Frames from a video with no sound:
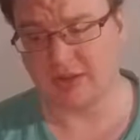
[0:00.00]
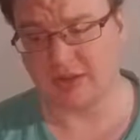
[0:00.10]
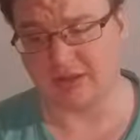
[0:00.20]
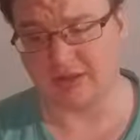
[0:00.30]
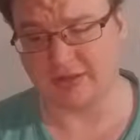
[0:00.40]

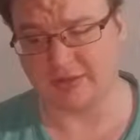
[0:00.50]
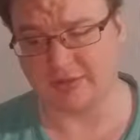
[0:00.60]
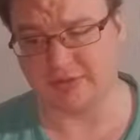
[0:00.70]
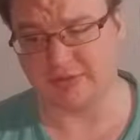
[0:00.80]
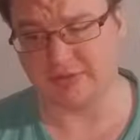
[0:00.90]

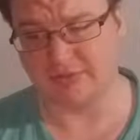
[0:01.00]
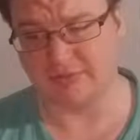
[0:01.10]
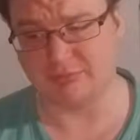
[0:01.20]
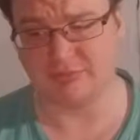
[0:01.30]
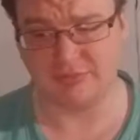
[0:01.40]
The
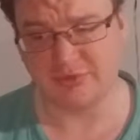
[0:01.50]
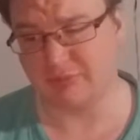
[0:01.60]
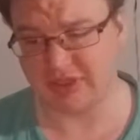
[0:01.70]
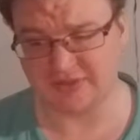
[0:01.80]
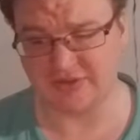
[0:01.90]

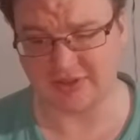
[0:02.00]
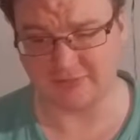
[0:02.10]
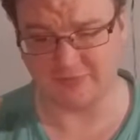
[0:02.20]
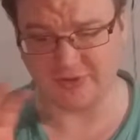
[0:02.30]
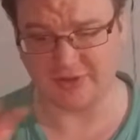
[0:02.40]
basic,
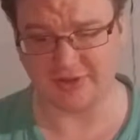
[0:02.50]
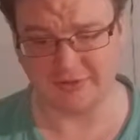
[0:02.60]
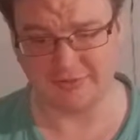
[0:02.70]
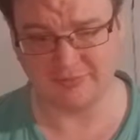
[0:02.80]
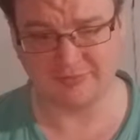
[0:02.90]
very